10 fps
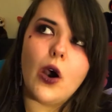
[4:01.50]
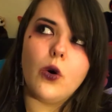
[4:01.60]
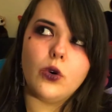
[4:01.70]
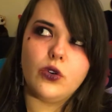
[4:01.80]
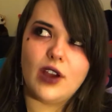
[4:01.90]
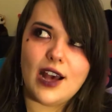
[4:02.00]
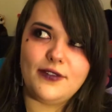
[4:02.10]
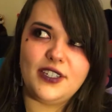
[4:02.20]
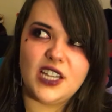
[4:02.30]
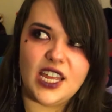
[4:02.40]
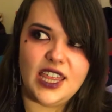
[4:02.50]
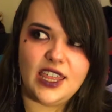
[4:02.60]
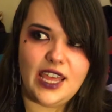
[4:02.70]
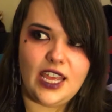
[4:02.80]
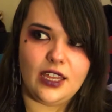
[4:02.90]
Crafts, I
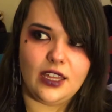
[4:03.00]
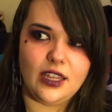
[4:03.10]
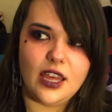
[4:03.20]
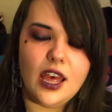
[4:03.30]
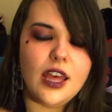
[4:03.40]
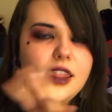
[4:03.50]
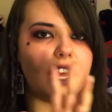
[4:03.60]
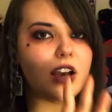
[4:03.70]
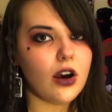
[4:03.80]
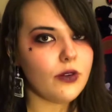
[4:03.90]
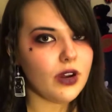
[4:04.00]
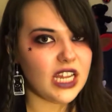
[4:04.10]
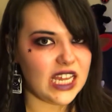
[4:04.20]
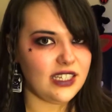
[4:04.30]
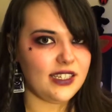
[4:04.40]
think. They are on
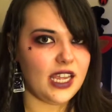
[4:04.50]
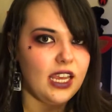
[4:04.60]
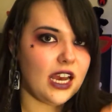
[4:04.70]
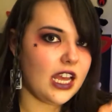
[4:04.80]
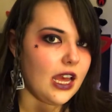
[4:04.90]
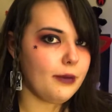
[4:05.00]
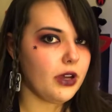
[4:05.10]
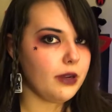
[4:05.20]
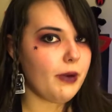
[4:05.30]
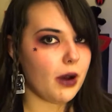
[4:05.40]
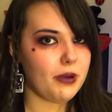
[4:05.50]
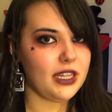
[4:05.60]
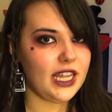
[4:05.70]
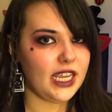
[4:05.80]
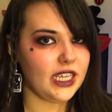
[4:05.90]
Etsy. I am going to pop a
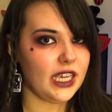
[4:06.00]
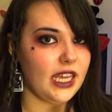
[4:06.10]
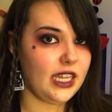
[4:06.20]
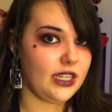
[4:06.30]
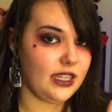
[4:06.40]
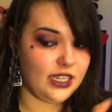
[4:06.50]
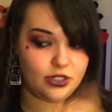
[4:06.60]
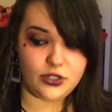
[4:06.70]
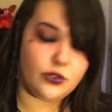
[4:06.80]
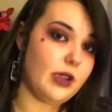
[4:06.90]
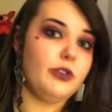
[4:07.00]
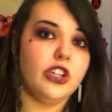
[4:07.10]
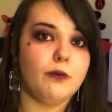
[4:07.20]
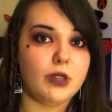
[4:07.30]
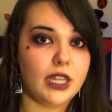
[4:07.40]
link in the
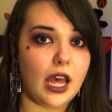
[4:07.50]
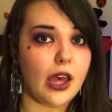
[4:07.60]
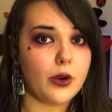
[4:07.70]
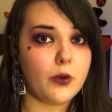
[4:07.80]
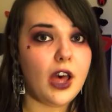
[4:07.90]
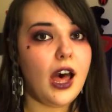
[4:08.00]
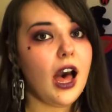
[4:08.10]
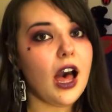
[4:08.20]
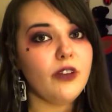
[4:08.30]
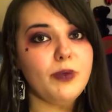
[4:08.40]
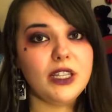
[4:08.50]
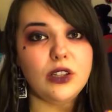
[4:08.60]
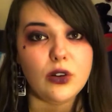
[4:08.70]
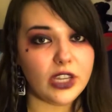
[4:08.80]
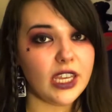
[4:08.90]
description below. I've
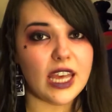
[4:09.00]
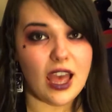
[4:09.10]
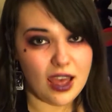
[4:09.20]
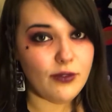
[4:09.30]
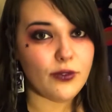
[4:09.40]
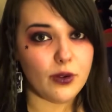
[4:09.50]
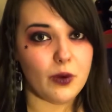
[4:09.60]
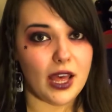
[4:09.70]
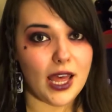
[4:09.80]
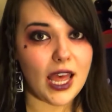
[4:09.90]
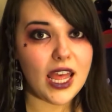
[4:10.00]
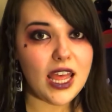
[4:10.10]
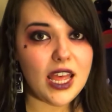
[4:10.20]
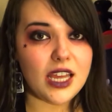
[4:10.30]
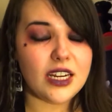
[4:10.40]
been looking everywhere
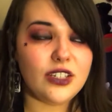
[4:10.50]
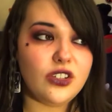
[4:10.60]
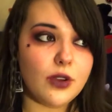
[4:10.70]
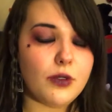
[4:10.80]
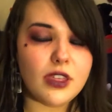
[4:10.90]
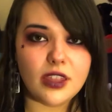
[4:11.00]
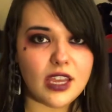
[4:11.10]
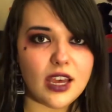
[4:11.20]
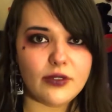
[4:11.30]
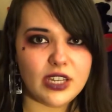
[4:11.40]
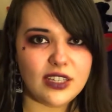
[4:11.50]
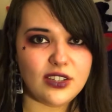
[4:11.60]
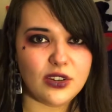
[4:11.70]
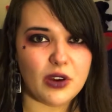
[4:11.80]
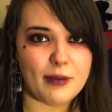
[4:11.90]
and I don't think they have an
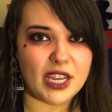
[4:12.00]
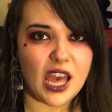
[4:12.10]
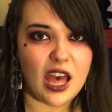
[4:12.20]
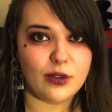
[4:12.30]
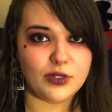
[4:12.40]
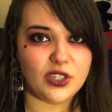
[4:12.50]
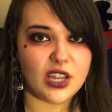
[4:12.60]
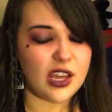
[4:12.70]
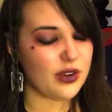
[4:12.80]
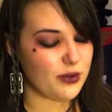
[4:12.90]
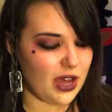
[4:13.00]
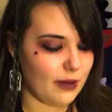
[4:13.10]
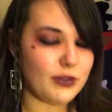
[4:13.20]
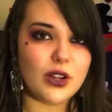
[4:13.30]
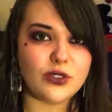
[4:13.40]
Instagram account, so
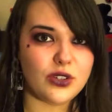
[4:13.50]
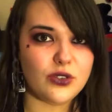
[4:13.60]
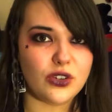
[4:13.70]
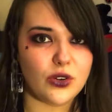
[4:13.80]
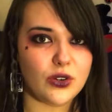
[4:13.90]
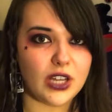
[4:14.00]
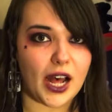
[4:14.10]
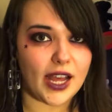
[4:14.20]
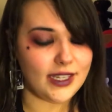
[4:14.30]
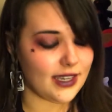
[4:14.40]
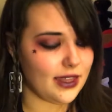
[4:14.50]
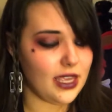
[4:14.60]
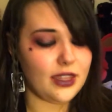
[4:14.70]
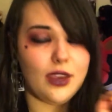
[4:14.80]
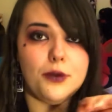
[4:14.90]
I'm not too sure, guys. I
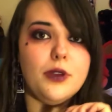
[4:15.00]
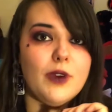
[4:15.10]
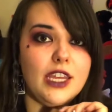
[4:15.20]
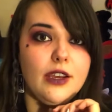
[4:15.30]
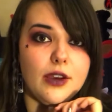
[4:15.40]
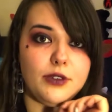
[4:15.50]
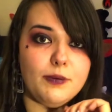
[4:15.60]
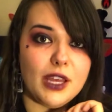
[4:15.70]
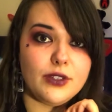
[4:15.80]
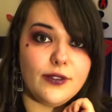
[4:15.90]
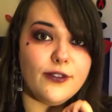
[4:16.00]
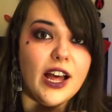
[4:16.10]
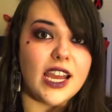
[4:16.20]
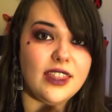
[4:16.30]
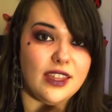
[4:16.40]
think the only way you're going to be able to
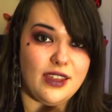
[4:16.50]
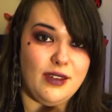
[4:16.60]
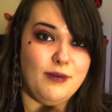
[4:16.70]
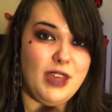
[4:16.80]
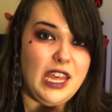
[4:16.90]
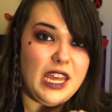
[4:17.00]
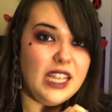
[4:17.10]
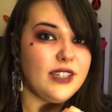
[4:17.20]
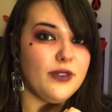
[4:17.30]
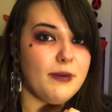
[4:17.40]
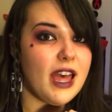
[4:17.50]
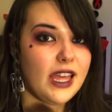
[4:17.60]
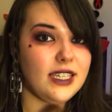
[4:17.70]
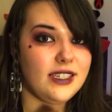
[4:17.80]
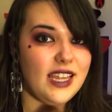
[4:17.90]
find them is from
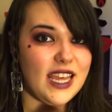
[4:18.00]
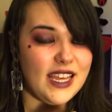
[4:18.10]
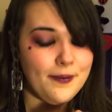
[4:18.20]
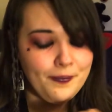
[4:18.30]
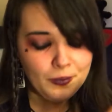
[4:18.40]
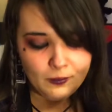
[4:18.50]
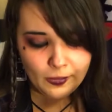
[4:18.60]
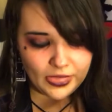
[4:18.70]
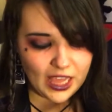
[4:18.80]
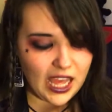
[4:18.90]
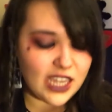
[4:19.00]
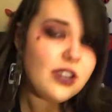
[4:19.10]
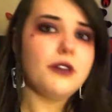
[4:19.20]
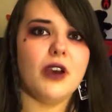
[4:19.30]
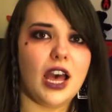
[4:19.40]
Etsy. I
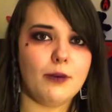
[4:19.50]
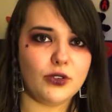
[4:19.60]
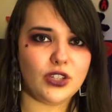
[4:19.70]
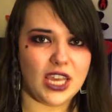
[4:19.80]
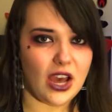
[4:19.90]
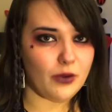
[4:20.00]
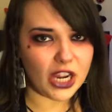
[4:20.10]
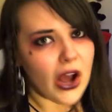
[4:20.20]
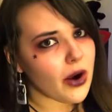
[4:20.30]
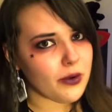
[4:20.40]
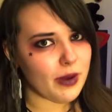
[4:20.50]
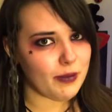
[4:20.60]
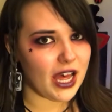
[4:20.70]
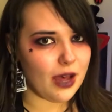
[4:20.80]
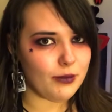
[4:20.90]
don't know how much they are. I can't
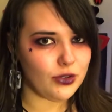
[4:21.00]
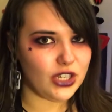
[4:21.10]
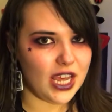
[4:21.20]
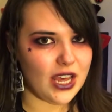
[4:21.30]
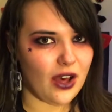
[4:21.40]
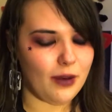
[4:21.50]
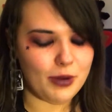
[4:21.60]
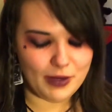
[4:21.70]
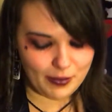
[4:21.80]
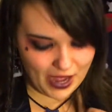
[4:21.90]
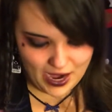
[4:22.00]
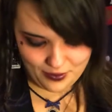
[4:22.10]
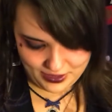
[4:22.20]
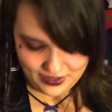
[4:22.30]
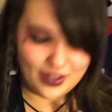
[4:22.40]
remember how much they are, but my
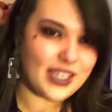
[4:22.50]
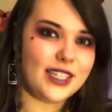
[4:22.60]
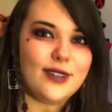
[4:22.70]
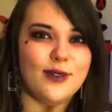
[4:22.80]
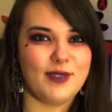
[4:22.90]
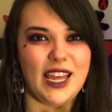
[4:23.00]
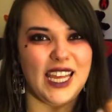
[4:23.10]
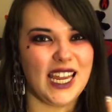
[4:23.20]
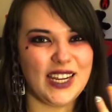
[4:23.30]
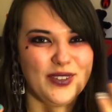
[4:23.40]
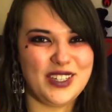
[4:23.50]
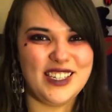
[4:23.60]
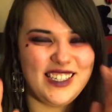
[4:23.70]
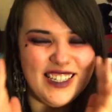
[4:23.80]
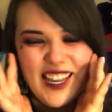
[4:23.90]
parents got these for me and I was
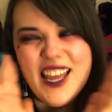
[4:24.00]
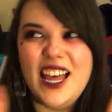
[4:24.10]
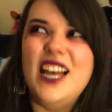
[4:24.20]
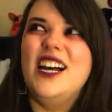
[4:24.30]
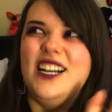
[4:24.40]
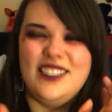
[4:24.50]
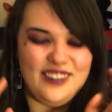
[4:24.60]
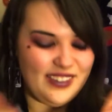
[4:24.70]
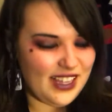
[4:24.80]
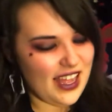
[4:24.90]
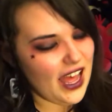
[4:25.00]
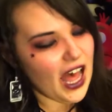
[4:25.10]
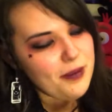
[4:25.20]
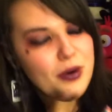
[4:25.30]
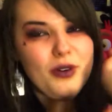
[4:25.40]
just...
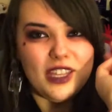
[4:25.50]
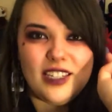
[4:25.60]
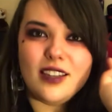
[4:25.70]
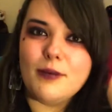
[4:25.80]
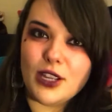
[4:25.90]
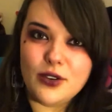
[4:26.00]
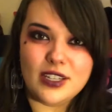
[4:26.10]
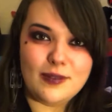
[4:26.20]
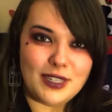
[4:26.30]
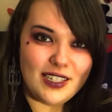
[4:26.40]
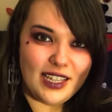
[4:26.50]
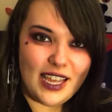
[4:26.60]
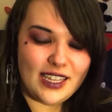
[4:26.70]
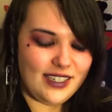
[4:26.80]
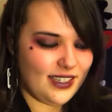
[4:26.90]
I put this on my Christmas
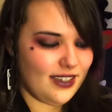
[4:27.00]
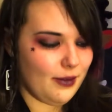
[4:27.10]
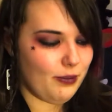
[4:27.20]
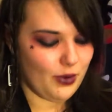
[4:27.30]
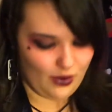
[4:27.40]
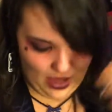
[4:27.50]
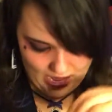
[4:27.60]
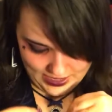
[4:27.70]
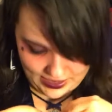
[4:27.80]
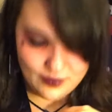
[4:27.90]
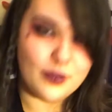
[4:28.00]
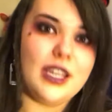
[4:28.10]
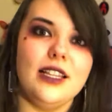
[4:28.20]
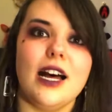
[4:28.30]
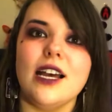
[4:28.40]
list, but I didn't
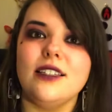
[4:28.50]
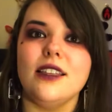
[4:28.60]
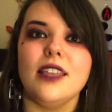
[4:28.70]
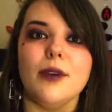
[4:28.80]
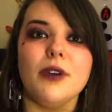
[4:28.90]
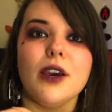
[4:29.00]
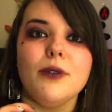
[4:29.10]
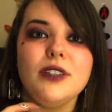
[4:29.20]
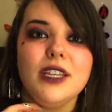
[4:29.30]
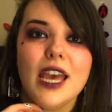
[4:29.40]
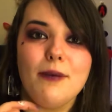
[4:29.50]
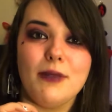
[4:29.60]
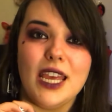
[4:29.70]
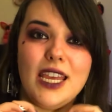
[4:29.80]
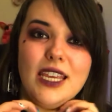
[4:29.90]
realise that they were going to get
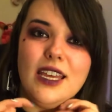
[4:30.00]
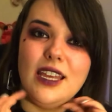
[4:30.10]
me